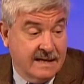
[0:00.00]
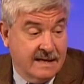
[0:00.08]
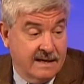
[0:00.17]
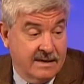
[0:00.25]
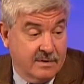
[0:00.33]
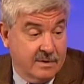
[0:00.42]

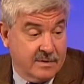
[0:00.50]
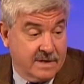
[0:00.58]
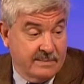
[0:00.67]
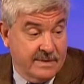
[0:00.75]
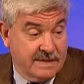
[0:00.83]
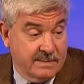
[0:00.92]
I, I thought it was
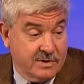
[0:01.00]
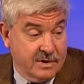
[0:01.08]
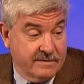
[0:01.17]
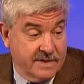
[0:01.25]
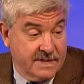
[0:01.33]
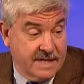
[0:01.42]
going to be some
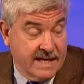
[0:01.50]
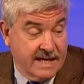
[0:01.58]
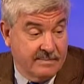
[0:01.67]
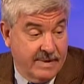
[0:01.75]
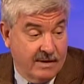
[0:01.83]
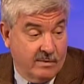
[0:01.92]
sort of a
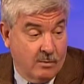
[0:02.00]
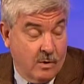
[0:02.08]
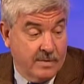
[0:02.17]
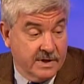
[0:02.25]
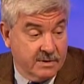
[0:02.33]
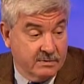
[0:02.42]
study about
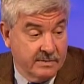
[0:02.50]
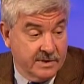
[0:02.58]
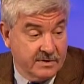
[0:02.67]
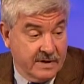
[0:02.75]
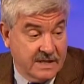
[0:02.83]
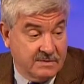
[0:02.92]

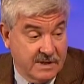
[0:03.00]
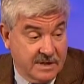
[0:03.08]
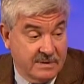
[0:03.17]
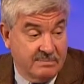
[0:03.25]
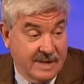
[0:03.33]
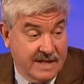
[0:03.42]
woman-to-woman
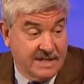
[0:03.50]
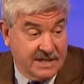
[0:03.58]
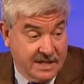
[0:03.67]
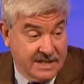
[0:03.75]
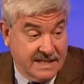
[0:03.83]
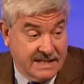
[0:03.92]
transmission, but it's
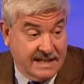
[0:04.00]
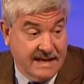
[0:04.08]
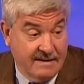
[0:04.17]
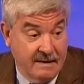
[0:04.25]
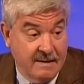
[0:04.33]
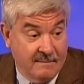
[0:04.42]
just that
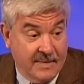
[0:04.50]
they